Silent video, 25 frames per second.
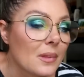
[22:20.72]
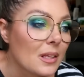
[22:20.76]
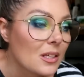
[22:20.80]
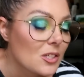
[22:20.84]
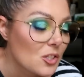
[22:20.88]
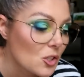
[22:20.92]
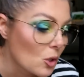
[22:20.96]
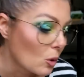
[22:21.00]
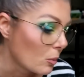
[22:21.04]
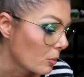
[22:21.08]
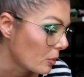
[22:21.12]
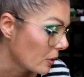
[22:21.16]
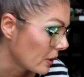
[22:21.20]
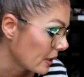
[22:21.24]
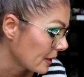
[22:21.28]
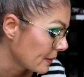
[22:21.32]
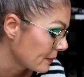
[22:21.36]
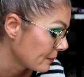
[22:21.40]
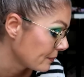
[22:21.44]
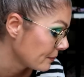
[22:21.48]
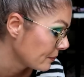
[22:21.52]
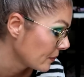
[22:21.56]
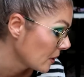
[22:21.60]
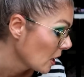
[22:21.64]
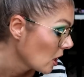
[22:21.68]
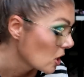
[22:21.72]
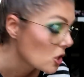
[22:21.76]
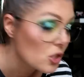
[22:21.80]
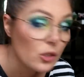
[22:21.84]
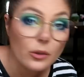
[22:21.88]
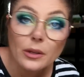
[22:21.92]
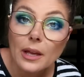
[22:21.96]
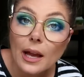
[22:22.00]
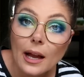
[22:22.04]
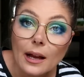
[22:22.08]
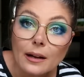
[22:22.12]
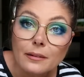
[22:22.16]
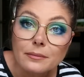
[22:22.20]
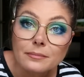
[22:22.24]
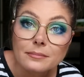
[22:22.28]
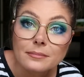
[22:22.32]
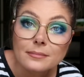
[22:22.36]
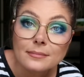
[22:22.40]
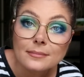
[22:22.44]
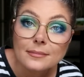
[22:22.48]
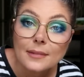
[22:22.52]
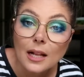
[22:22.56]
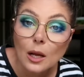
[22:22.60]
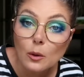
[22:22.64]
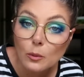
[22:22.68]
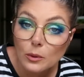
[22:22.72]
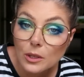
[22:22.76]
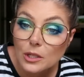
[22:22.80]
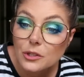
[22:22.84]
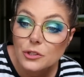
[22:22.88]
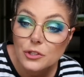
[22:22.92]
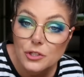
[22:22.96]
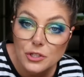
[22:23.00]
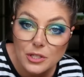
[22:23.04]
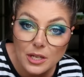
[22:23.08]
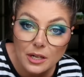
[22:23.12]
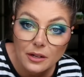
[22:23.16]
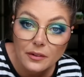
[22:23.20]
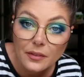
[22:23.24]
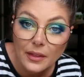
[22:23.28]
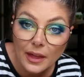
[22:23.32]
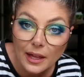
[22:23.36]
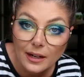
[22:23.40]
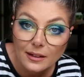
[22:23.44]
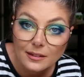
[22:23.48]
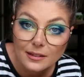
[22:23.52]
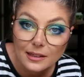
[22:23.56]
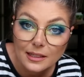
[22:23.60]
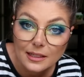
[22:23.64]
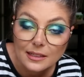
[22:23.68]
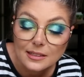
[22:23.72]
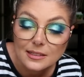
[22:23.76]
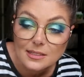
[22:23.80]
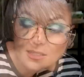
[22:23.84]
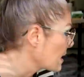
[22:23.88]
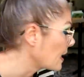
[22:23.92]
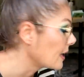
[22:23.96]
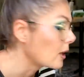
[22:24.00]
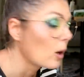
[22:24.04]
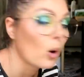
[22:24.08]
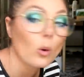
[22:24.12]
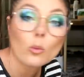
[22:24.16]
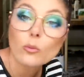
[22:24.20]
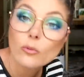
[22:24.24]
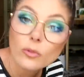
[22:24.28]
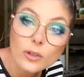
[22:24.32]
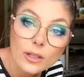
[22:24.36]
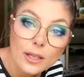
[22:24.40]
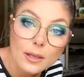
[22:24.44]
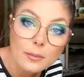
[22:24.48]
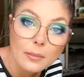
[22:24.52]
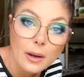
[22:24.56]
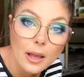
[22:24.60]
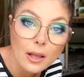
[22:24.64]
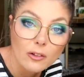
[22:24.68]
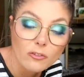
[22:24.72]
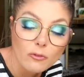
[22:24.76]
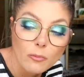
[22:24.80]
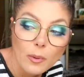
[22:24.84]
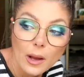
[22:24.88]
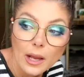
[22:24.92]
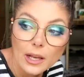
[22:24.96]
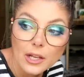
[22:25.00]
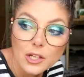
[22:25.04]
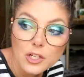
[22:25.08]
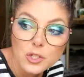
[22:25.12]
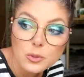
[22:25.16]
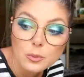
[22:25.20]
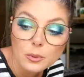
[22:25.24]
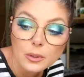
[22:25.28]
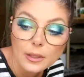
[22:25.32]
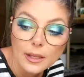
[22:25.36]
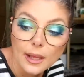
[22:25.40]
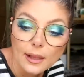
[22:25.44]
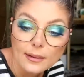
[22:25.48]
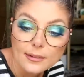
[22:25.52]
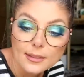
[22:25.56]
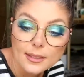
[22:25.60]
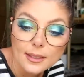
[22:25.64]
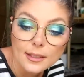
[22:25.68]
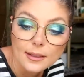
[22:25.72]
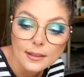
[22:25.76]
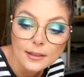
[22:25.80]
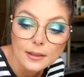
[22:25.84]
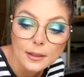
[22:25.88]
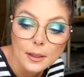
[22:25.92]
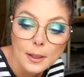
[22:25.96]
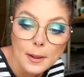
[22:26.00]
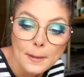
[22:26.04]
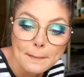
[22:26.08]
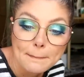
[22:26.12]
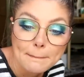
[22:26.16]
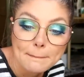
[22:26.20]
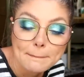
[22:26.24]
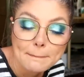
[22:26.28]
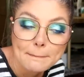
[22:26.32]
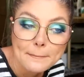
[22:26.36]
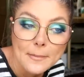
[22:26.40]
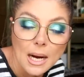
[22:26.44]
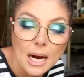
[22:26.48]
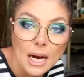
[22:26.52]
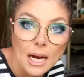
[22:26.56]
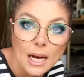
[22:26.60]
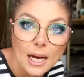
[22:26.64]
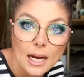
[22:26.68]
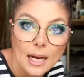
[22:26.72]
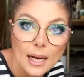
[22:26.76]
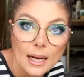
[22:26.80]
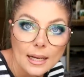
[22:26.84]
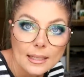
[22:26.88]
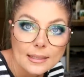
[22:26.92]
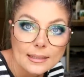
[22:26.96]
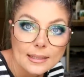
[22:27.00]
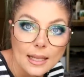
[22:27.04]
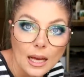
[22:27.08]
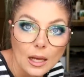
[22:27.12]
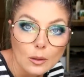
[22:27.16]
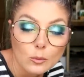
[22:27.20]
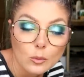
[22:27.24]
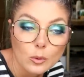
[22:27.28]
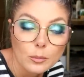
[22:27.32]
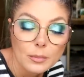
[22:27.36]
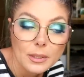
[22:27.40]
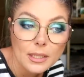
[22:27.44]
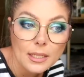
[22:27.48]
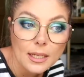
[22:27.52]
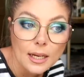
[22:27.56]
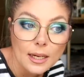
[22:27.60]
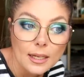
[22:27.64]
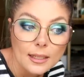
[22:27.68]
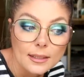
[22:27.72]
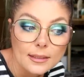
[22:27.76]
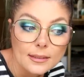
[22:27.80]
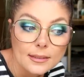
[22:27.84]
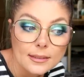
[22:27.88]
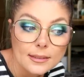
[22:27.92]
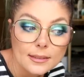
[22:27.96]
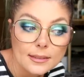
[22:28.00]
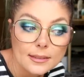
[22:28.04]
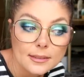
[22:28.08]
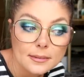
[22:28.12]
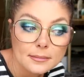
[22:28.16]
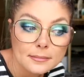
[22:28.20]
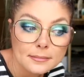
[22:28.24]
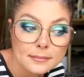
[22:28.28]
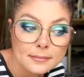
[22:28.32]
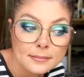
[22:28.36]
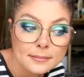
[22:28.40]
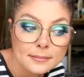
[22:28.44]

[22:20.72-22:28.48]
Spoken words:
So pretty. So yeah, I wanted to share that at least, and hopefully my e.l.f. package will get here. That will be nice.